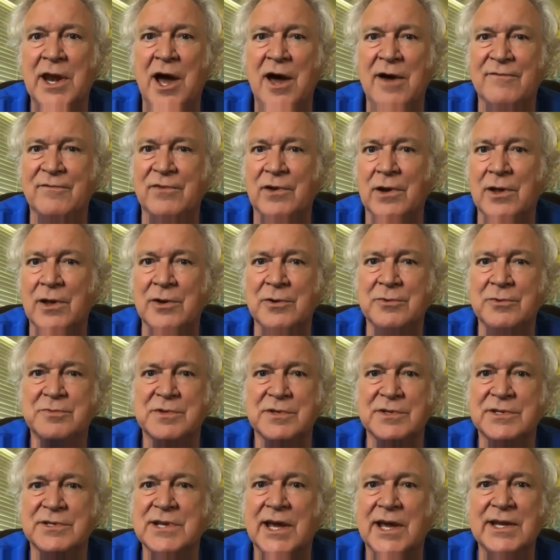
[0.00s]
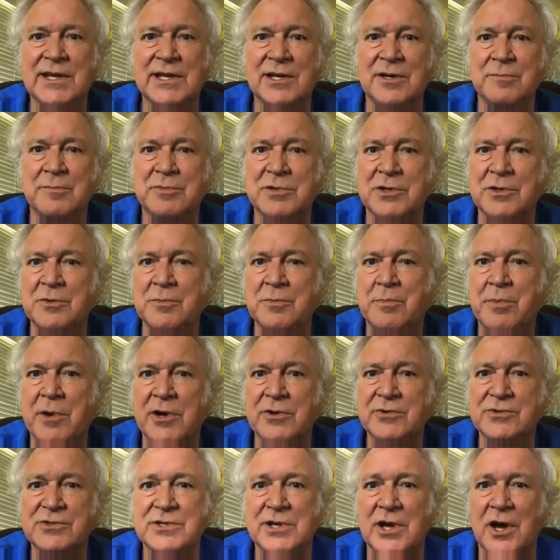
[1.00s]
envelopes and taking them to the
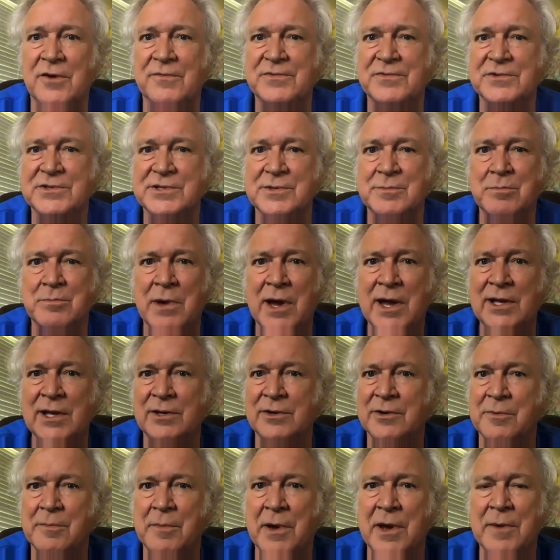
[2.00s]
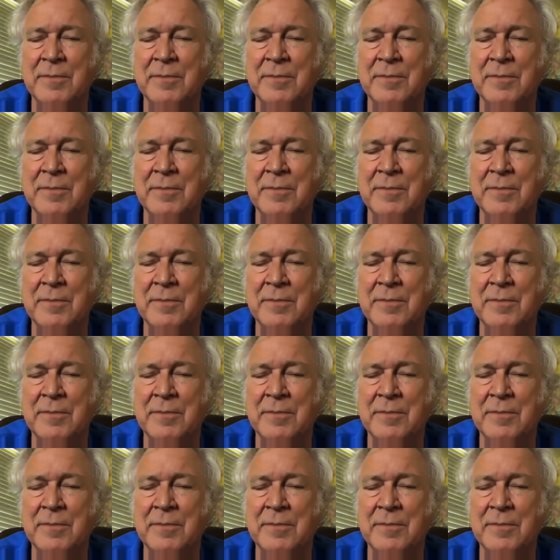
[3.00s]
post office and mail them.